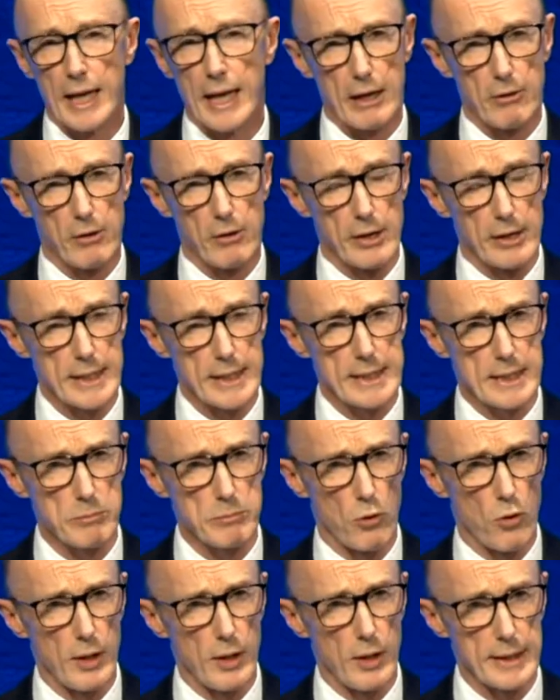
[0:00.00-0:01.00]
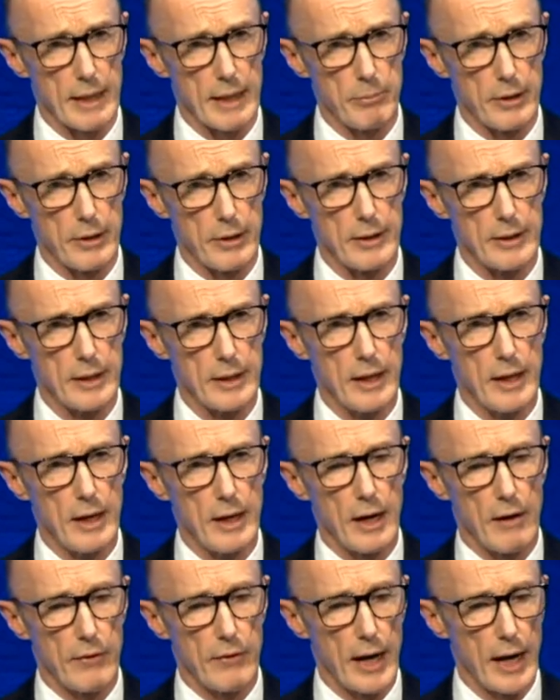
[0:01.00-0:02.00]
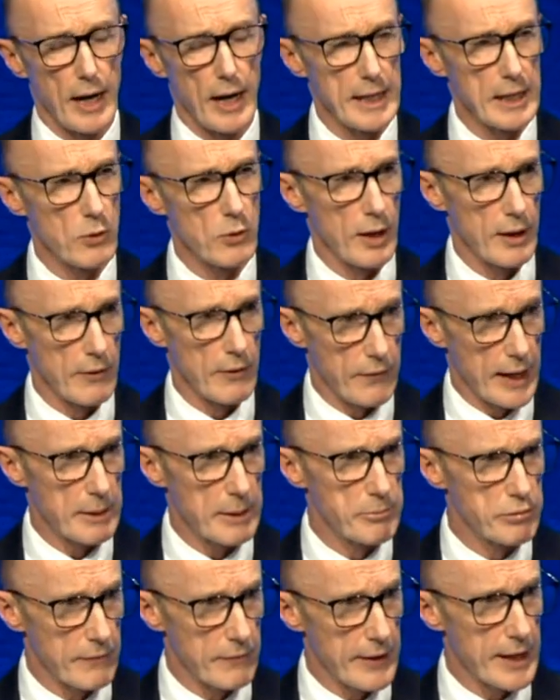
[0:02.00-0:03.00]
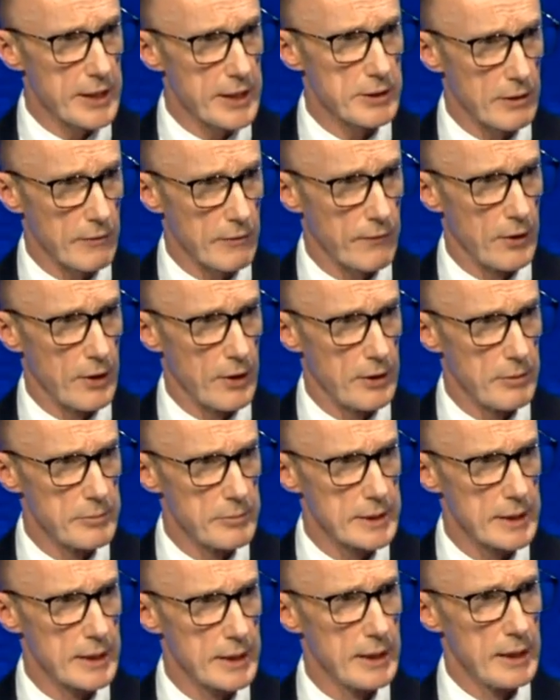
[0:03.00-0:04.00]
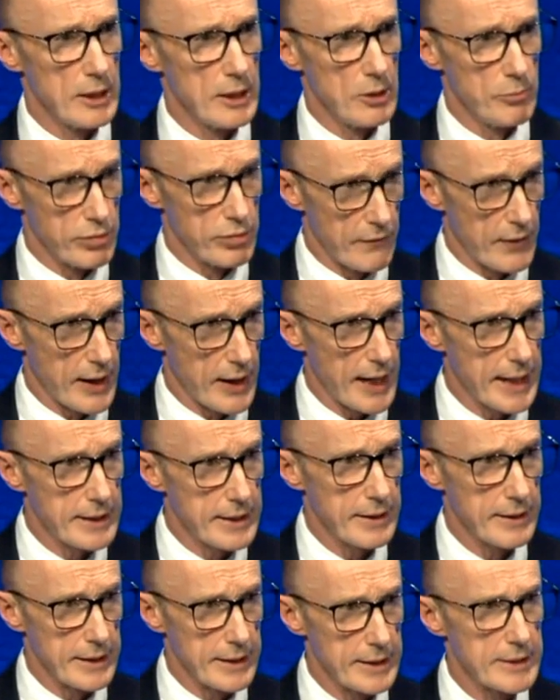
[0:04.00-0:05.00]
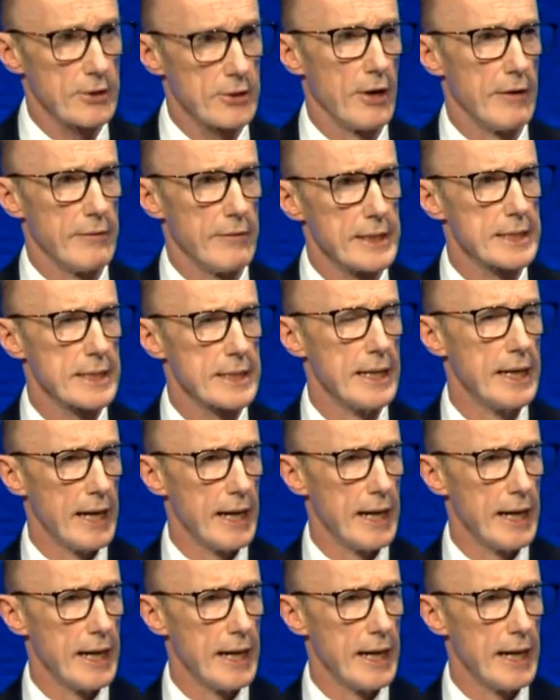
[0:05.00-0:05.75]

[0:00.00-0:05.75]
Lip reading: There are a small number of highly qualified professional firms who provide this service,